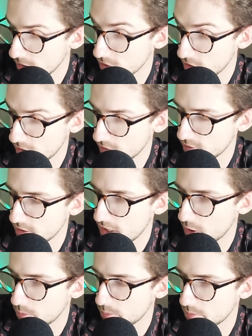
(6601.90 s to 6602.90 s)
excited to see
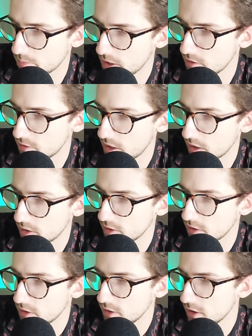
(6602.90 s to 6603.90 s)
how it plays out.
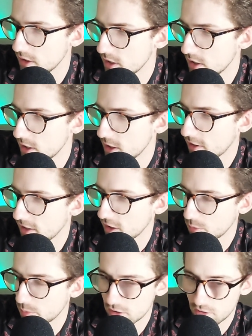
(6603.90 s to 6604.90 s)
I think
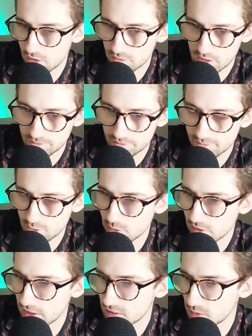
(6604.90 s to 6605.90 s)
it'll be a lot of fun. The
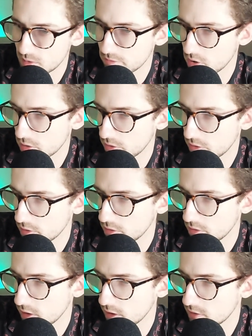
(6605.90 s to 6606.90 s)
2-leg semi-finals.
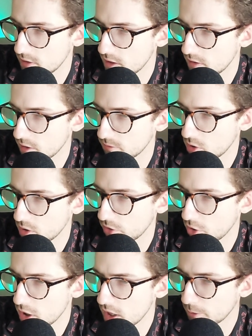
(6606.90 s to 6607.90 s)
Extends out finals.
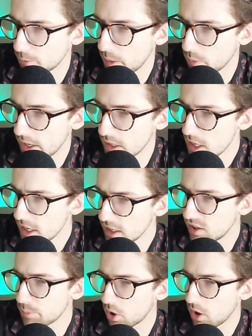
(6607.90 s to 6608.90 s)
Oh, here comes Ben Wayne.
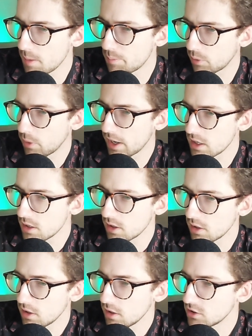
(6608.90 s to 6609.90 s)
He's in behind Ben Wayne.
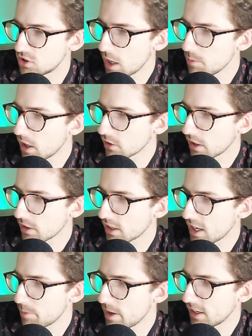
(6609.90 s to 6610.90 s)
Jamie Young's had to
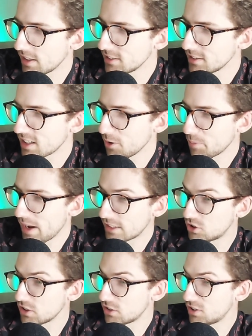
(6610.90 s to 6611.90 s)
come out and he's going
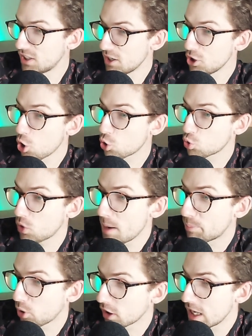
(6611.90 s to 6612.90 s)
back. Sotirio,
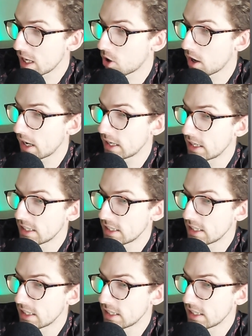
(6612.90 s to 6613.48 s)
great block, MI.